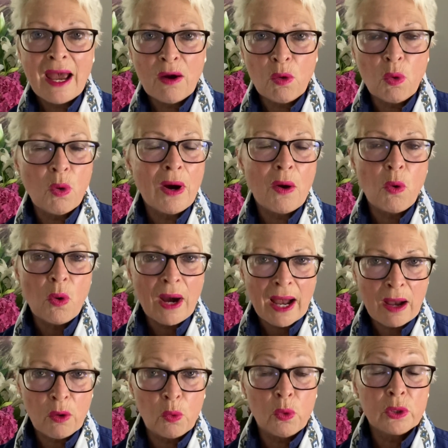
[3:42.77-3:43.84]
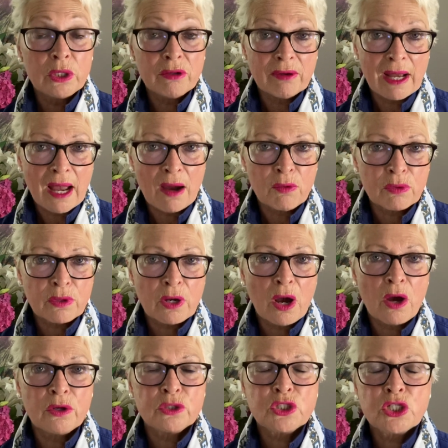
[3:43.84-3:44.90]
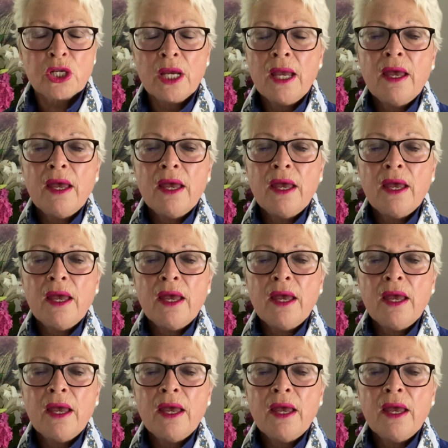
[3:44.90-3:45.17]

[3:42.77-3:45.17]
or you're a health coach,